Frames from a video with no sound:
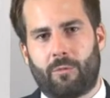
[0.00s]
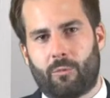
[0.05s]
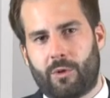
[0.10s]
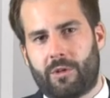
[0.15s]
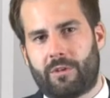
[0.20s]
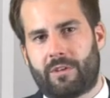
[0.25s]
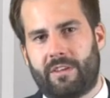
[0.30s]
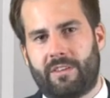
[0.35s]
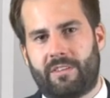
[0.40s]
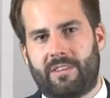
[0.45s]
and
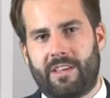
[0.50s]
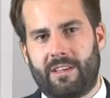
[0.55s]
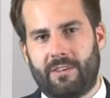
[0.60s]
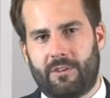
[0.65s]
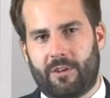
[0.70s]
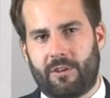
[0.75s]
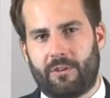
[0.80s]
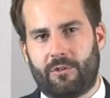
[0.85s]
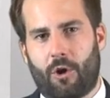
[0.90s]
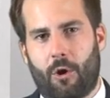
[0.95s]
will continue
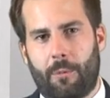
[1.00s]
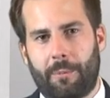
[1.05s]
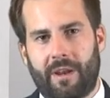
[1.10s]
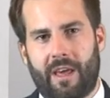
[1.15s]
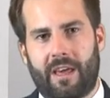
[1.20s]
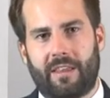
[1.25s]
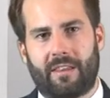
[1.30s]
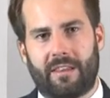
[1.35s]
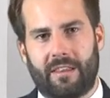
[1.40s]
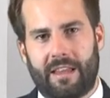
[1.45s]
to
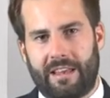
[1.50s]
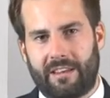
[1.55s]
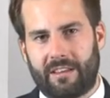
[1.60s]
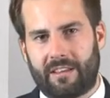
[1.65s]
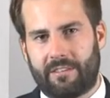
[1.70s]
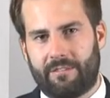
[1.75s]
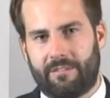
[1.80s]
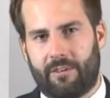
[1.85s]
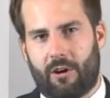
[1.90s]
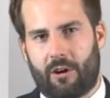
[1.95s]
dominate the lending
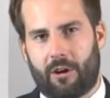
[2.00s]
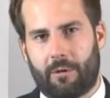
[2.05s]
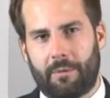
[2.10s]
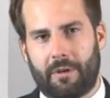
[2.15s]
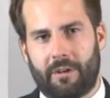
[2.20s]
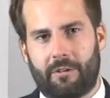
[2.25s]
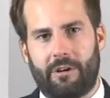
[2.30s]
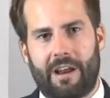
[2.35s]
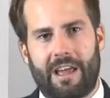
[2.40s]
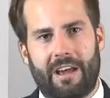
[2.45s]

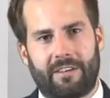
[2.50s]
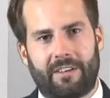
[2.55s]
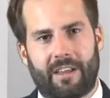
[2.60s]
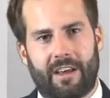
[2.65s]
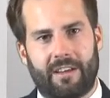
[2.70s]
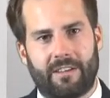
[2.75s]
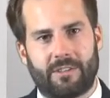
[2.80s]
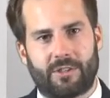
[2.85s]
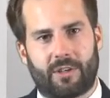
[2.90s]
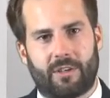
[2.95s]
environment around
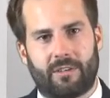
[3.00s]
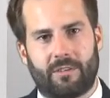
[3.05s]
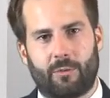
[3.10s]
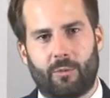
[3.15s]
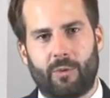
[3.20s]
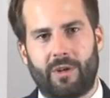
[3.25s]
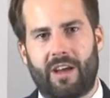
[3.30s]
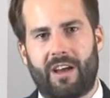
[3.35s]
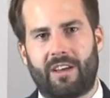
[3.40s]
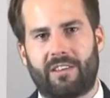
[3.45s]
Asia,
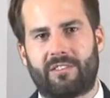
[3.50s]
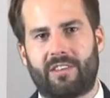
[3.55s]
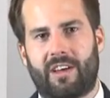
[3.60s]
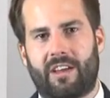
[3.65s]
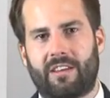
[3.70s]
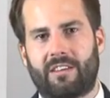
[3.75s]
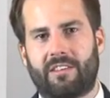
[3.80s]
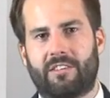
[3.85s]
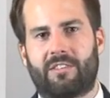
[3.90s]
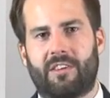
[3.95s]
we are
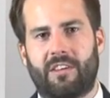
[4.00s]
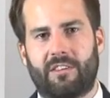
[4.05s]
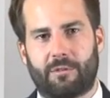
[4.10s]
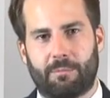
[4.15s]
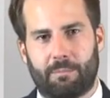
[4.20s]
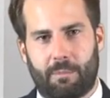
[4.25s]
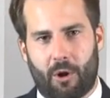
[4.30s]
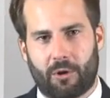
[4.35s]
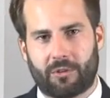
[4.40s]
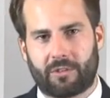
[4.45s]
starting to see
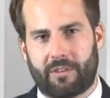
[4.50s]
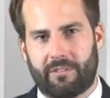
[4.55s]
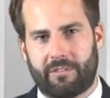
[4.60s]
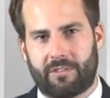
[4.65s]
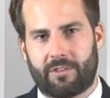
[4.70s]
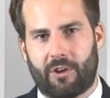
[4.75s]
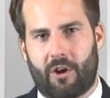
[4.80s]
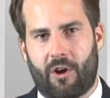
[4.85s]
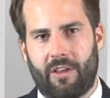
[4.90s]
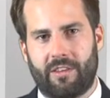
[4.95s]
some positive
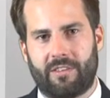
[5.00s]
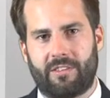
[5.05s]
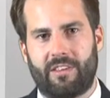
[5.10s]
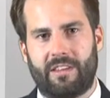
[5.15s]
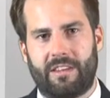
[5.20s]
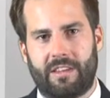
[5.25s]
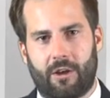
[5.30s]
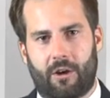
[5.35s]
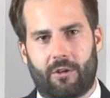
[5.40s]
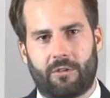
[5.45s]
signs
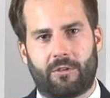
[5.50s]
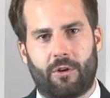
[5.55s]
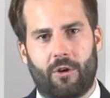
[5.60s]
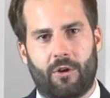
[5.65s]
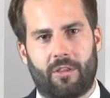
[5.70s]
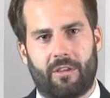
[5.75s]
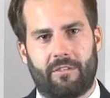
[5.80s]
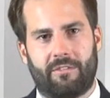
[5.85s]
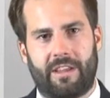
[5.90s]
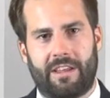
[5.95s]
in the
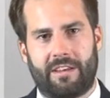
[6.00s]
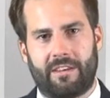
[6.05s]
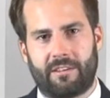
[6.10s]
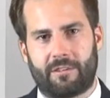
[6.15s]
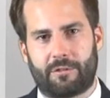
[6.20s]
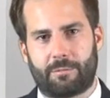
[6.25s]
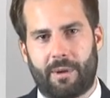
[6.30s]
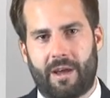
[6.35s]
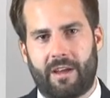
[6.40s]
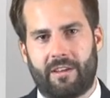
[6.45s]
alternative lending
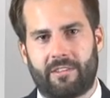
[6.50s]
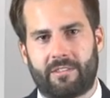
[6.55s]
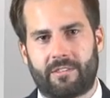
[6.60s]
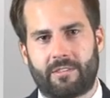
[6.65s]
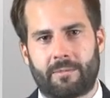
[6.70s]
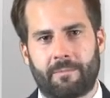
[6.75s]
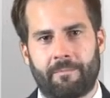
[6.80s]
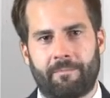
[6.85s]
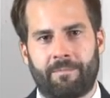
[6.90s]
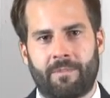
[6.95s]
space.
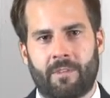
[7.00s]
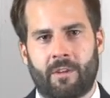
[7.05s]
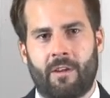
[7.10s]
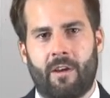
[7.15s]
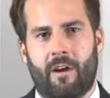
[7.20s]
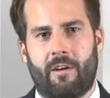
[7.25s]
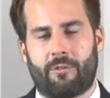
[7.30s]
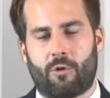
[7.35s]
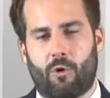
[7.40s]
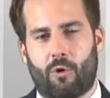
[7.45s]

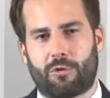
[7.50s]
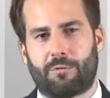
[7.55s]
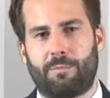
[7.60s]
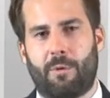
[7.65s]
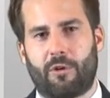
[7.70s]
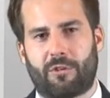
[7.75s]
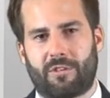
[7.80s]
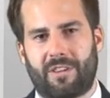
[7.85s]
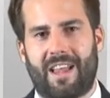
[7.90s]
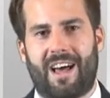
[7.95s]
Of course,
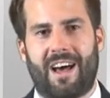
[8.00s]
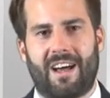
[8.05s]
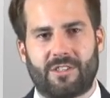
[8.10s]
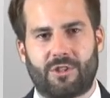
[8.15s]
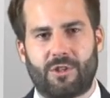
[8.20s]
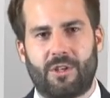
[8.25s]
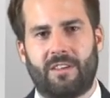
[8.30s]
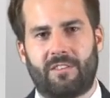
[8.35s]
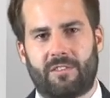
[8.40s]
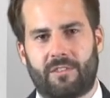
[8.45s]
most
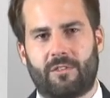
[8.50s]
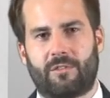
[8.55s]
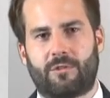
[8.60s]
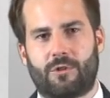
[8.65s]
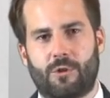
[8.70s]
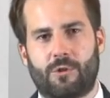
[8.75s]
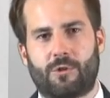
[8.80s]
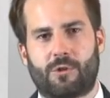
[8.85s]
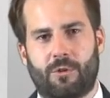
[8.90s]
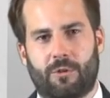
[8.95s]
large
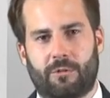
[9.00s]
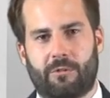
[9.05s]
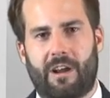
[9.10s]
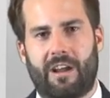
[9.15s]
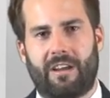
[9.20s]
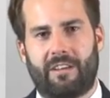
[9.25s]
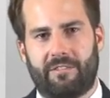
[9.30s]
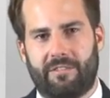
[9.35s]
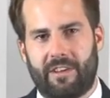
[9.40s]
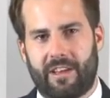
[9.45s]
institutional
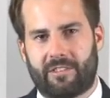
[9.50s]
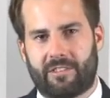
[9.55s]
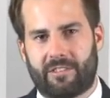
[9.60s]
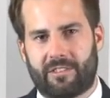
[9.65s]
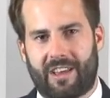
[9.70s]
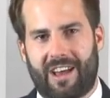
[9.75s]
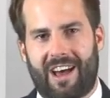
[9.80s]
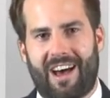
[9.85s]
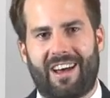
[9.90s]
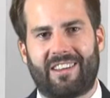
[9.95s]
grade investors
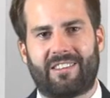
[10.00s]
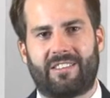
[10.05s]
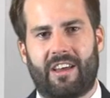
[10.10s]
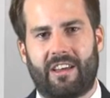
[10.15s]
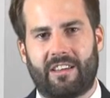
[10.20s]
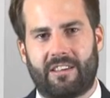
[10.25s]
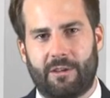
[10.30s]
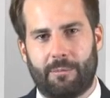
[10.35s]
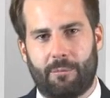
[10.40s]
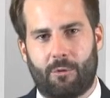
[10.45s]
are
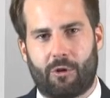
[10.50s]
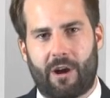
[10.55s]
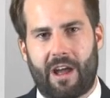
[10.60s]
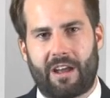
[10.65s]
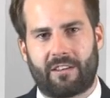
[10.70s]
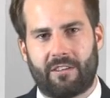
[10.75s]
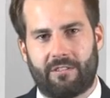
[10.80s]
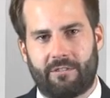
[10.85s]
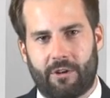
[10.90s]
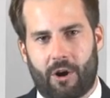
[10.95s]
taking a more
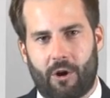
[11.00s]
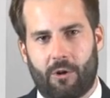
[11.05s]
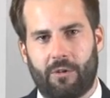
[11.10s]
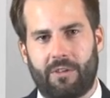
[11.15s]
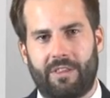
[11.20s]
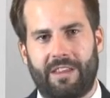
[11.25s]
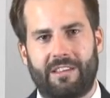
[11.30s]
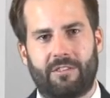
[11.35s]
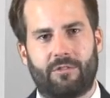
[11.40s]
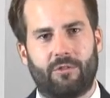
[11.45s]
active role
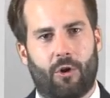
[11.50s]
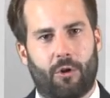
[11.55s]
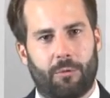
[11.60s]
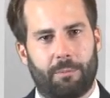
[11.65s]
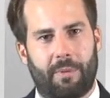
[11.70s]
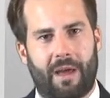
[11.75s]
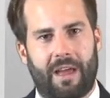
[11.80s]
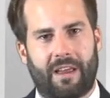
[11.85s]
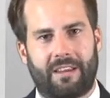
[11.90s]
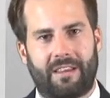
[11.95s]
in these
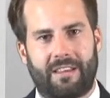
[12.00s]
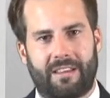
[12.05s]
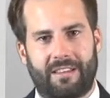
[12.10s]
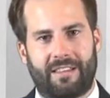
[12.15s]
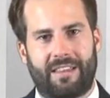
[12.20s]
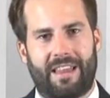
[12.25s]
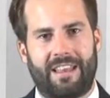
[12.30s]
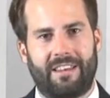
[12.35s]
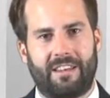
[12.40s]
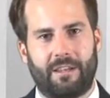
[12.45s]
non-banking
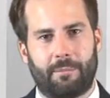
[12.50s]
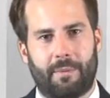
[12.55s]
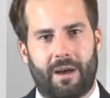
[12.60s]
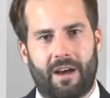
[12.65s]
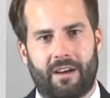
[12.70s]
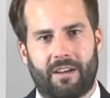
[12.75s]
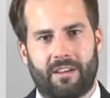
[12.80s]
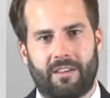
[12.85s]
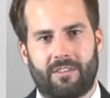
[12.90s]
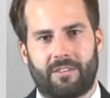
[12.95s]
lending
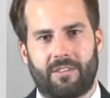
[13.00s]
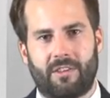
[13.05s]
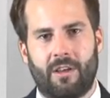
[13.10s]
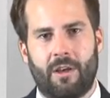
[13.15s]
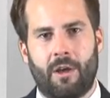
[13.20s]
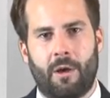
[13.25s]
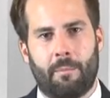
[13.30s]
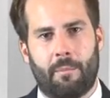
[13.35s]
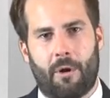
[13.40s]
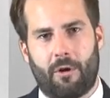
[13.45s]
markets,
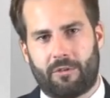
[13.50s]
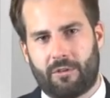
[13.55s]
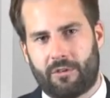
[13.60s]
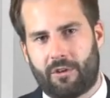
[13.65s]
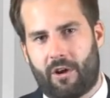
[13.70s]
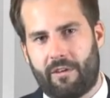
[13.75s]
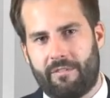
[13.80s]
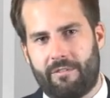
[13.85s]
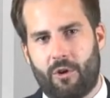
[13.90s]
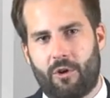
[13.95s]
both to
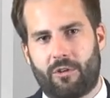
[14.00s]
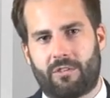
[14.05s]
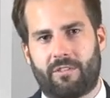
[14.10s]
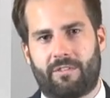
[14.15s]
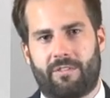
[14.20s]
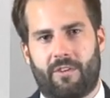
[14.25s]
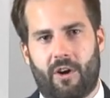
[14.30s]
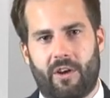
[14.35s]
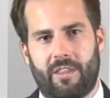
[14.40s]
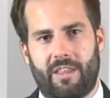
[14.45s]

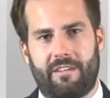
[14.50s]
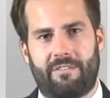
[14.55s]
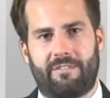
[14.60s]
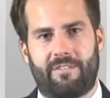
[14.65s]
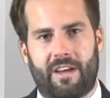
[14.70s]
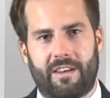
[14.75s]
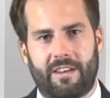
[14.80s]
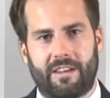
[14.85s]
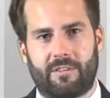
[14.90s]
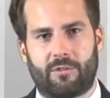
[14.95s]
diversify their
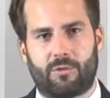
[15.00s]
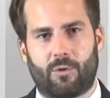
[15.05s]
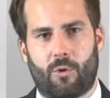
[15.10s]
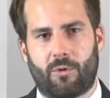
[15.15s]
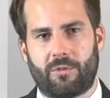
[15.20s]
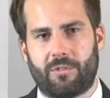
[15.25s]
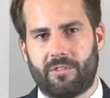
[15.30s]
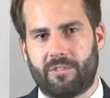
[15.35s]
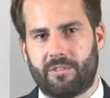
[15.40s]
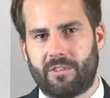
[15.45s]
funding
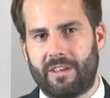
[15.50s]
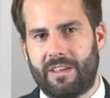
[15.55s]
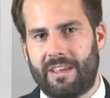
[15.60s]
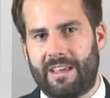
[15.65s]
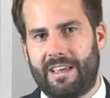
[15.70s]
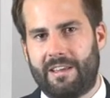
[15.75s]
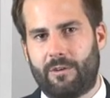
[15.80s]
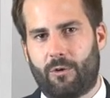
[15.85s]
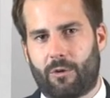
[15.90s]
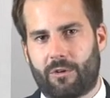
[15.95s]
sources
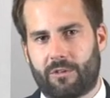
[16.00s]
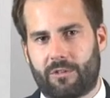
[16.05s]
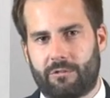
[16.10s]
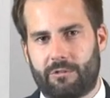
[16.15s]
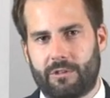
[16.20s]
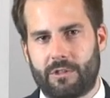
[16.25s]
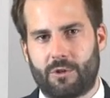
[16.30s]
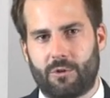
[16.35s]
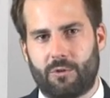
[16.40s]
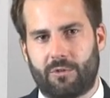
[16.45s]
in order to
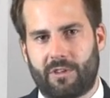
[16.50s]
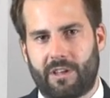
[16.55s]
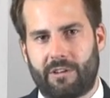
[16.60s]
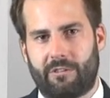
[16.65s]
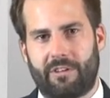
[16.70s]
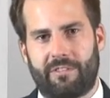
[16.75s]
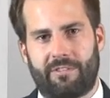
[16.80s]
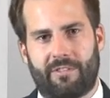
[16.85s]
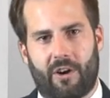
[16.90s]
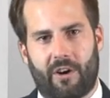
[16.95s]
reduce their
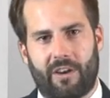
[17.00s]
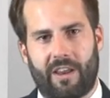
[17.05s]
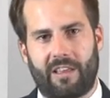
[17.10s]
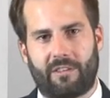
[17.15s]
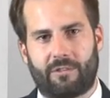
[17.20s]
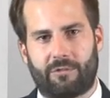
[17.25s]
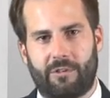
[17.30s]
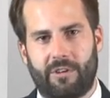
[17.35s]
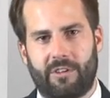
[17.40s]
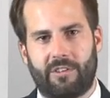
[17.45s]

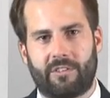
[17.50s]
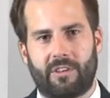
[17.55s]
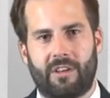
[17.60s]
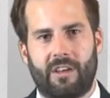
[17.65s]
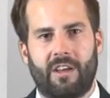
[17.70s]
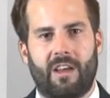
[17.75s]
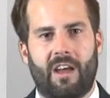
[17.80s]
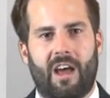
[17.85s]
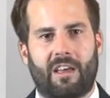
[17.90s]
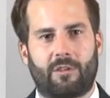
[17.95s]
refinance risk,
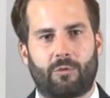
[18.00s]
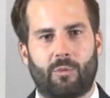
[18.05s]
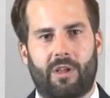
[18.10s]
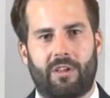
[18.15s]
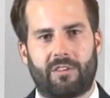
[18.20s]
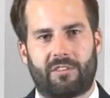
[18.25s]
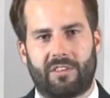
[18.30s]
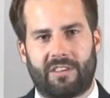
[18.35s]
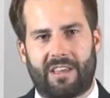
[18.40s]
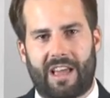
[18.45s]
as well
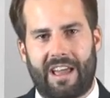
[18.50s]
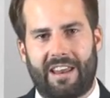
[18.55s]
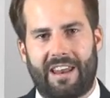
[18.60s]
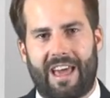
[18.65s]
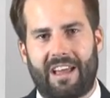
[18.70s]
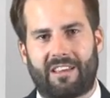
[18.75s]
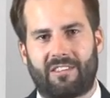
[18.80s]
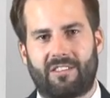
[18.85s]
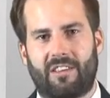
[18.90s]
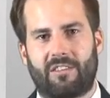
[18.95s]
as to gain
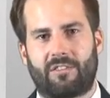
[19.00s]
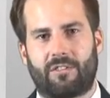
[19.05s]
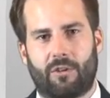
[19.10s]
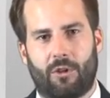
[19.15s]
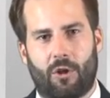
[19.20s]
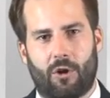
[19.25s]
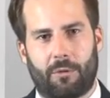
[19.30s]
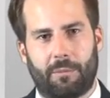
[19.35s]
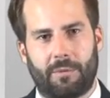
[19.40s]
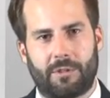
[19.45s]
access to
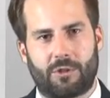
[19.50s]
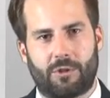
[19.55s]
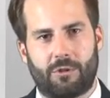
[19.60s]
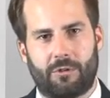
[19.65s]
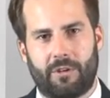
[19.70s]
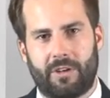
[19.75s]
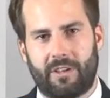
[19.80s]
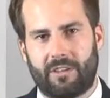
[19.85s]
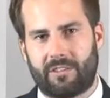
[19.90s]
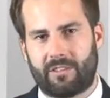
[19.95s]
longer
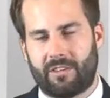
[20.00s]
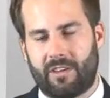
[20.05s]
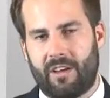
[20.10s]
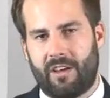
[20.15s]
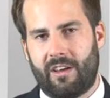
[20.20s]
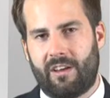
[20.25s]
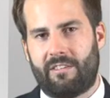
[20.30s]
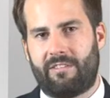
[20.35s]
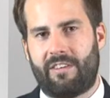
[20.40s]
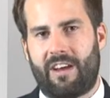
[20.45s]
maturities,
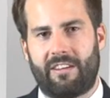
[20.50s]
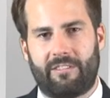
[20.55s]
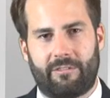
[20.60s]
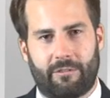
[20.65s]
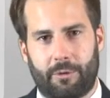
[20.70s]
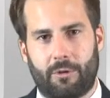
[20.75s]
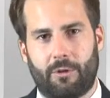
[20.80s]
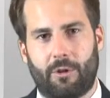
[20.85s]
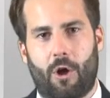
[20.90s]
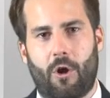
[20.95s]

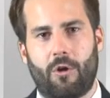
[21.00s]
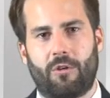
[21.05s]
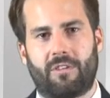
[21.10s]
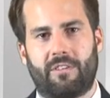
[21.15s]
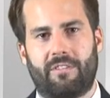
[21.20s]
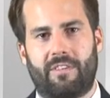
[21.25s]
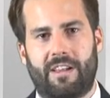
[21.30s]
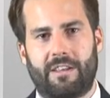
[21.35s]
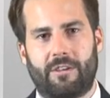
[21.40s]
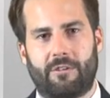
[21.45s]
favourable loan to
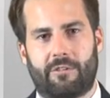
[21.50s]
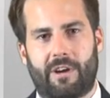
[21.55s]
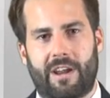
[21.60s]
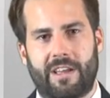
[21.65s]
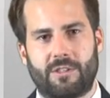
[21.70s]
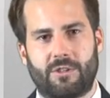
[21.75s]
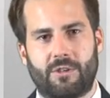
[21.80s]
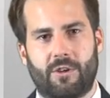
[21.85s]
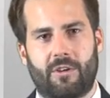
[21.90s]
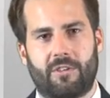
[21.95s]
value
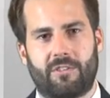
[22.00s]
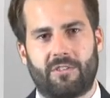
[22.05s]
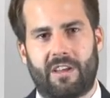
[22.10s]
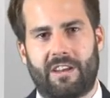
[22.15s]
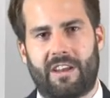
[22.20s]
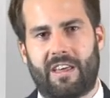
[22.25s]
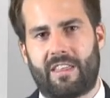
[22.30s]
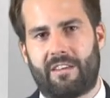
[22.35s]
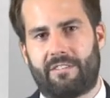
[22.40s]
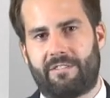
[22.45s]
ratios
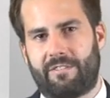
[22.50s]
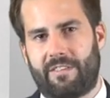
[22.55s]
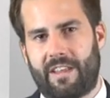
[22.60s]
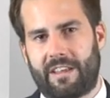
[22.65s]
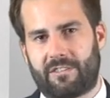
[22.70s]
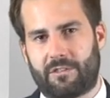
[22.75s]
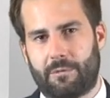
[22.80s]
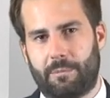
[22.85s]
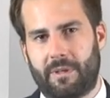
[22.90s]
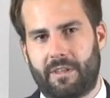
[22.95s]
and other
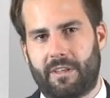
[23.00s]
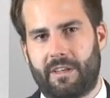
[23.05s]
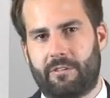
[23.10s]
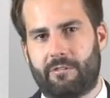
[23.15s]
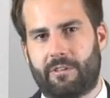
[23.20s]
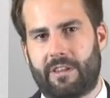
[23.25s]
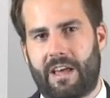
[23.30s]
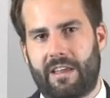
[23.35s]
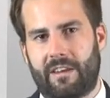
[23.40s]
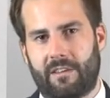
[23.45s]
flexibility
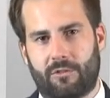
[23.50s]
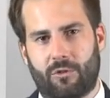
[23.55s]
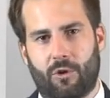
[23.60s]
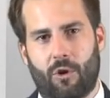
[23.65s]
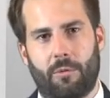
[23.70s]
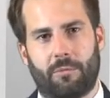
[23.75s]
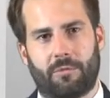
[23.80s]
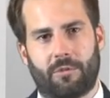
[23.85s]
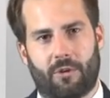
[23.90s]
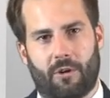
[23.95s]
related
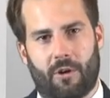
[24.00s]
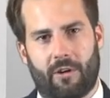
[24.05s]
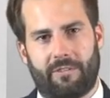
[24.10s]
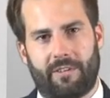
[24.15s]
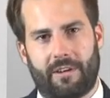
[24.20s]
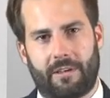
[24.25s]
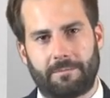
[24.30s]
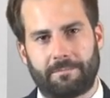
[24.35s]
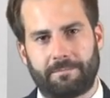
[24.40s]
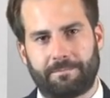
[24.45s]
terms on
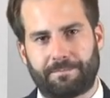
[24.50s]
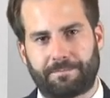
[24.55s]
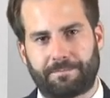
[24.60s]
offer.